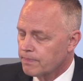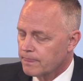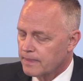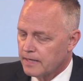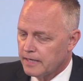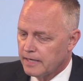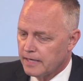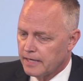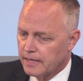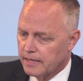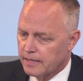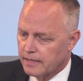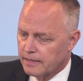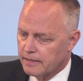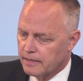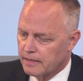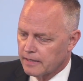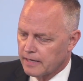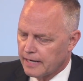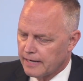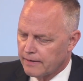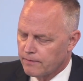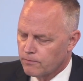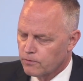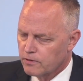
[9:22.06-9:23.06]
And
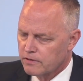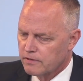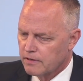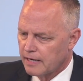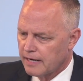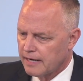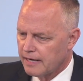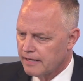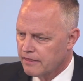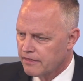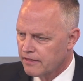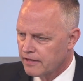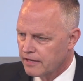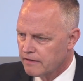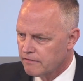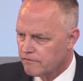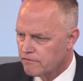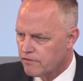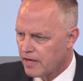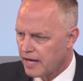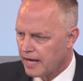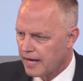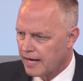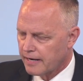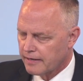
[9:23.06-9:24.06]
I think
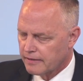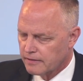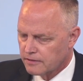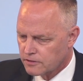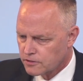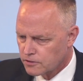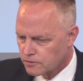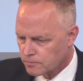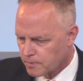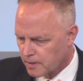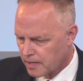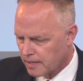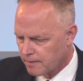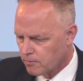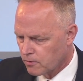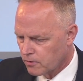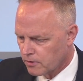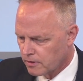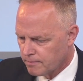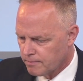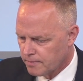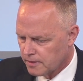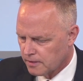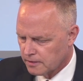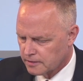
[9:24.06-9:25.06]
of that, and this is probably
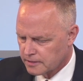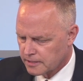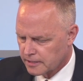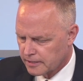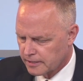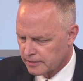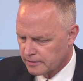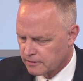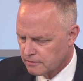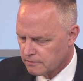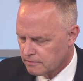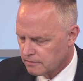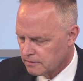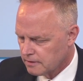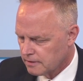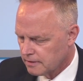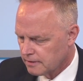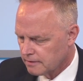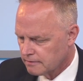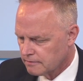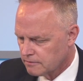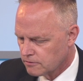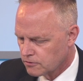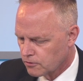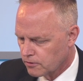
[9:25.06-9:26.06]
more in a military
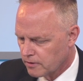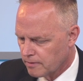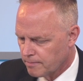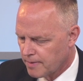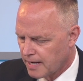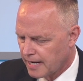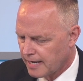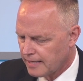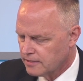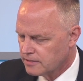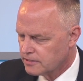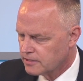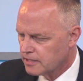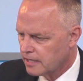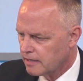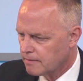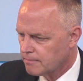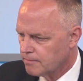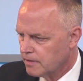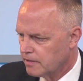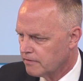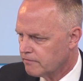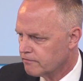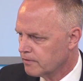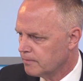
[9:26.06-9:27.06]
sort of
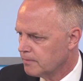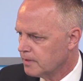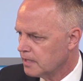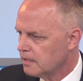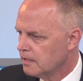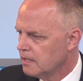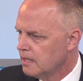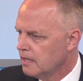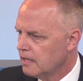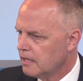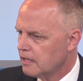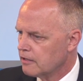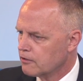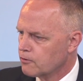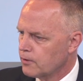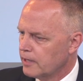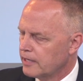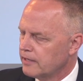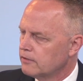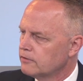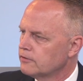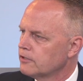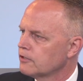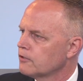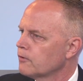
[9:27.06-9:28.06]
mindset, but from a
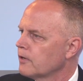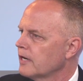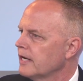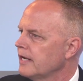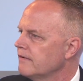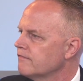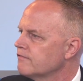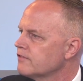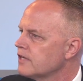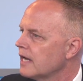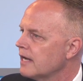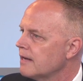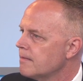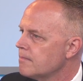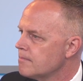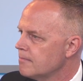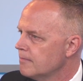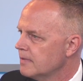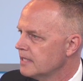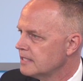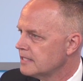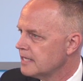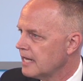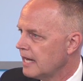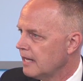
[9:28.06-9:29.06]
cradle to grave type
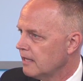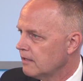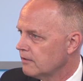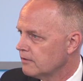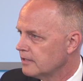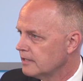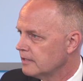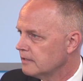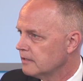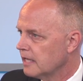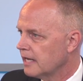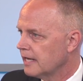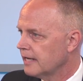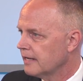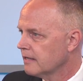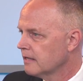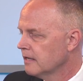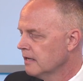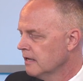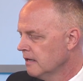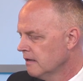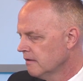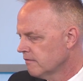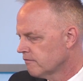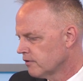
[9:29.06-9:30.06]
mentality, like
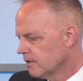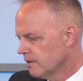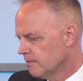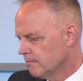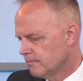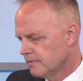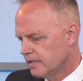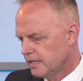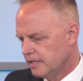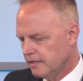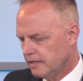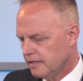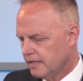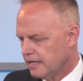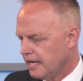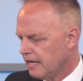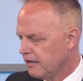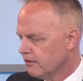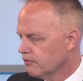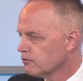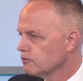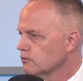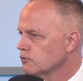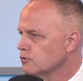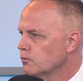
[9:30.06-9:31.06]
from the
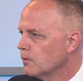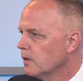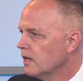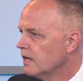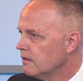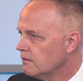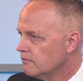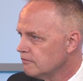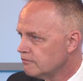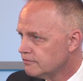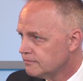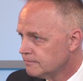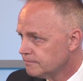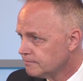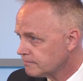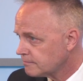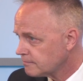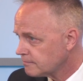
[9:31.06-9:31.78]
K through 12